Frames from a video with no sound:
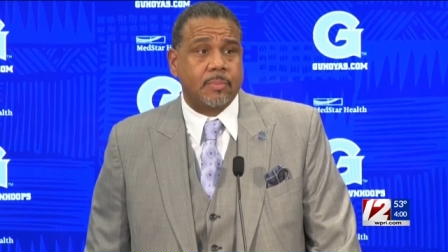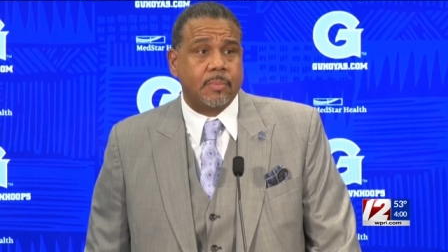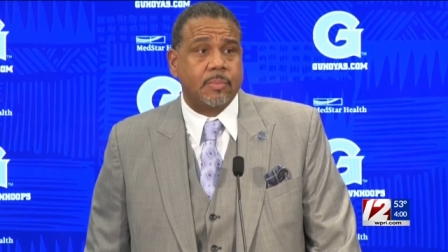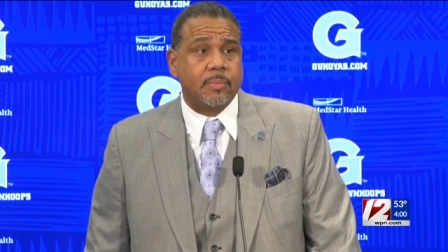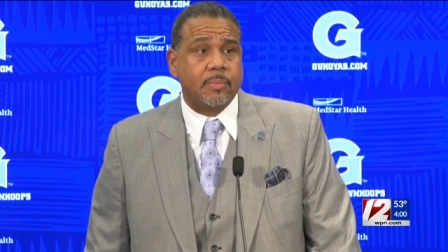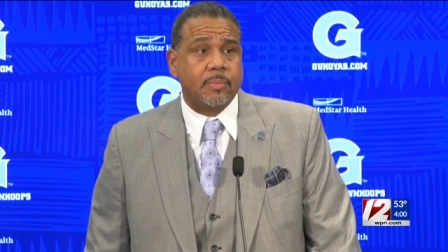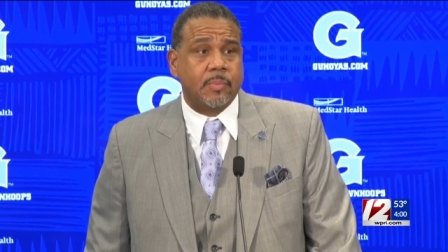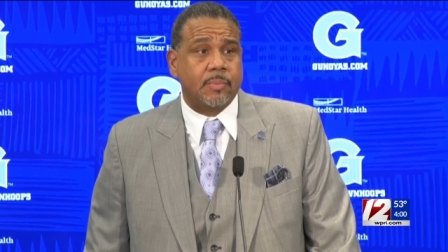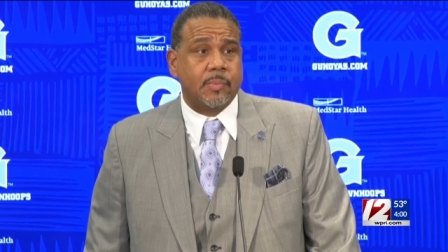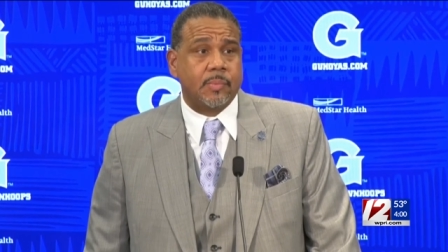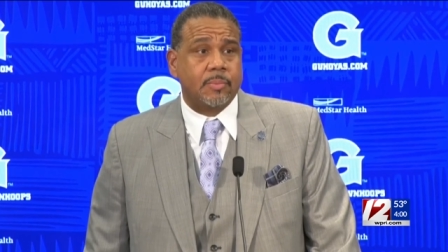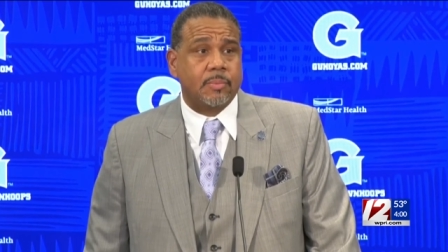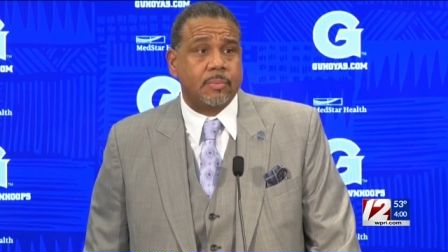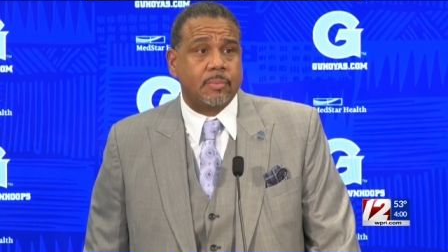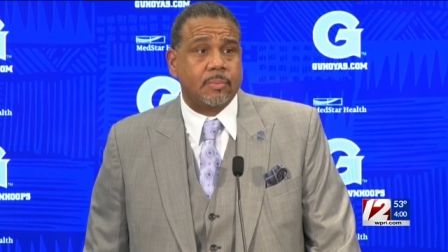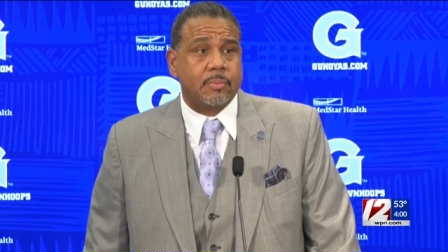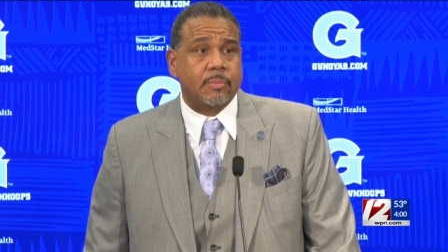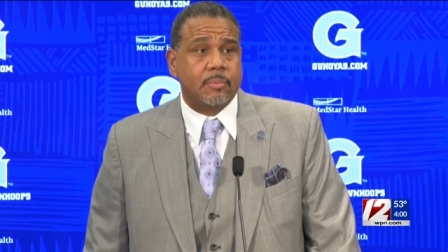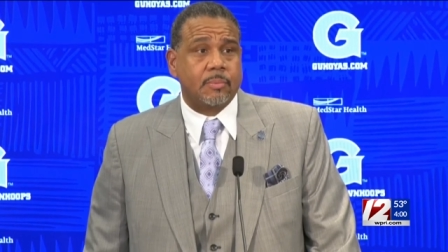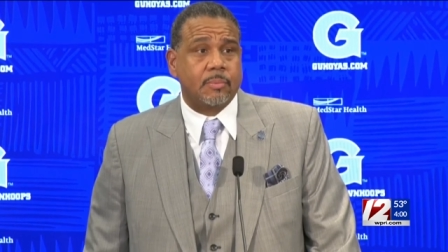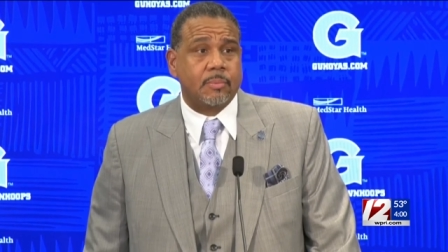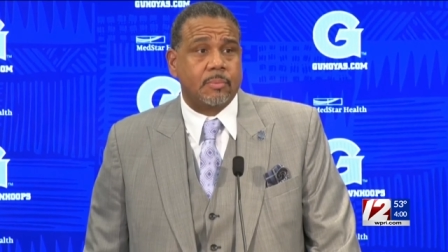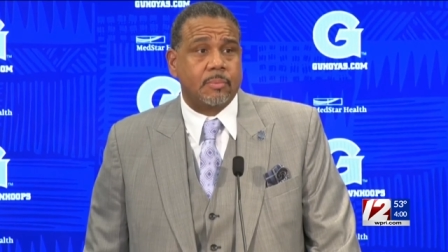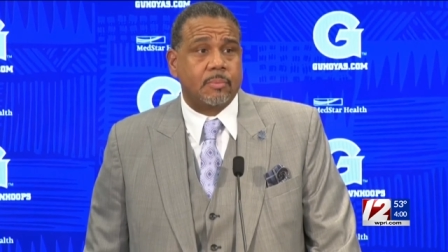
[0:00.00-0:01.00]

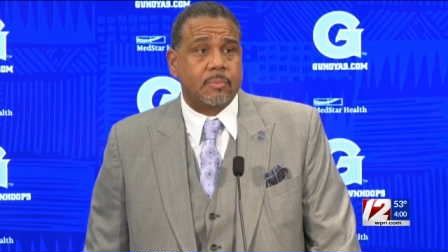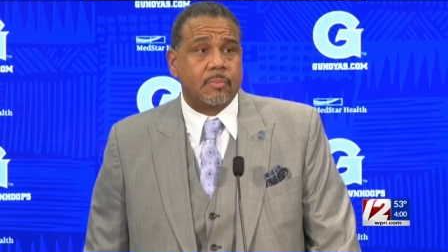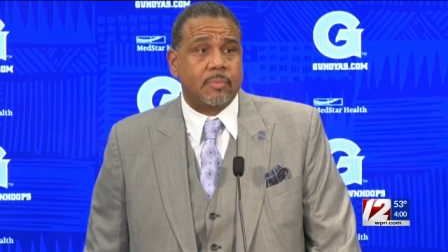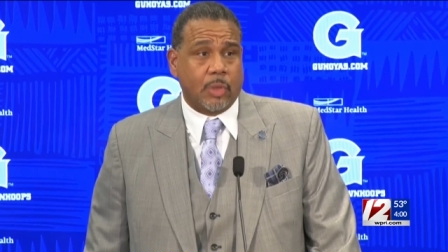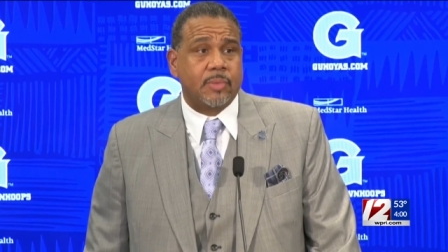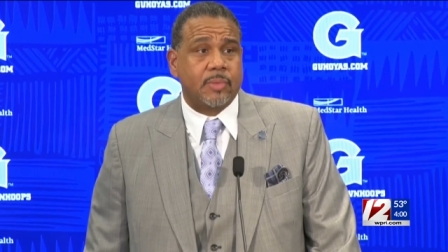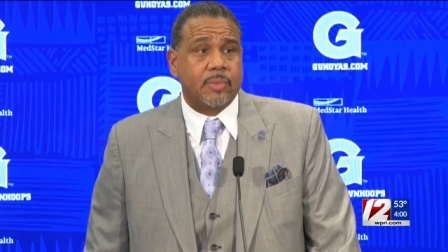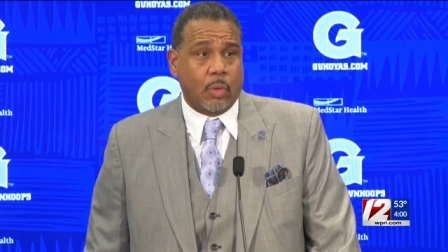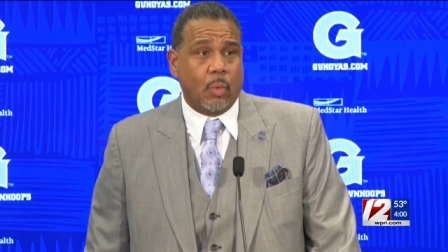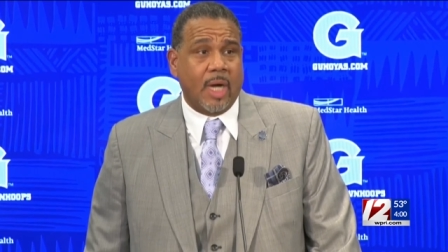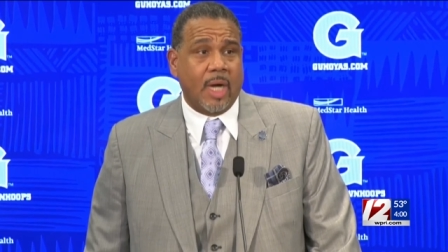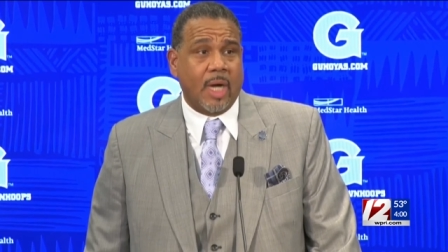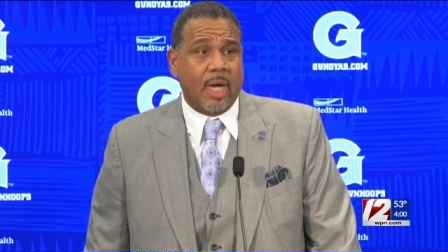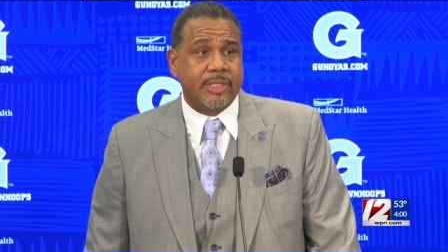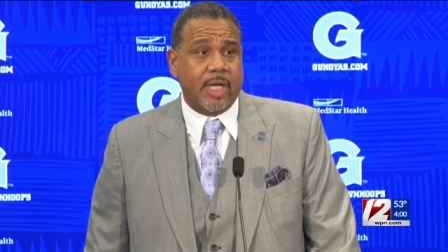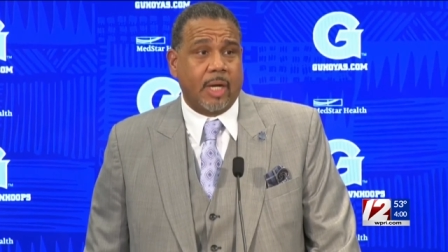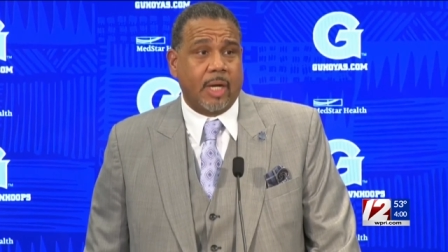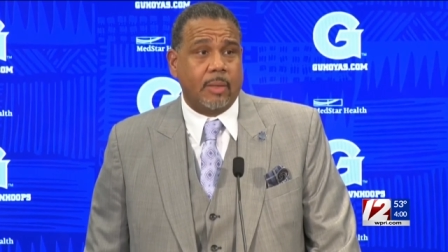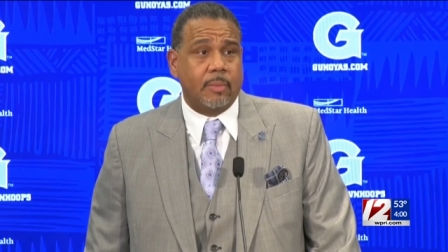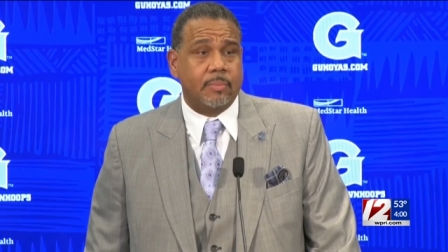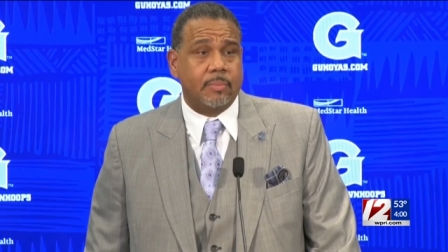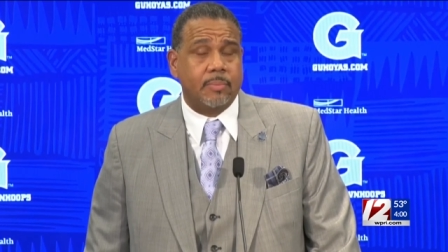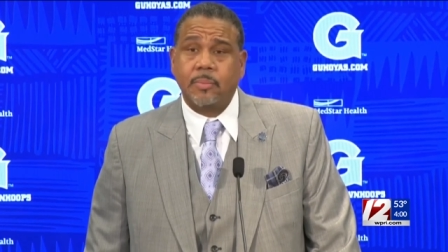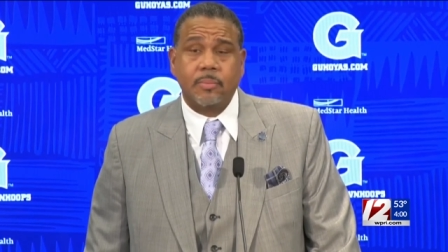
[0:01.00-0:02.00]
him. So watch
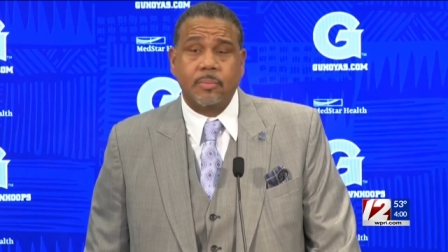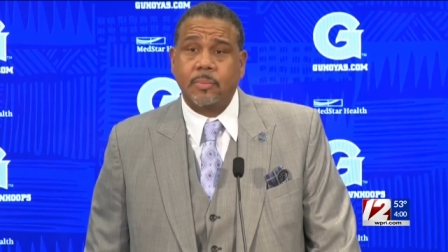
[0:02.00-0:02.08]
out.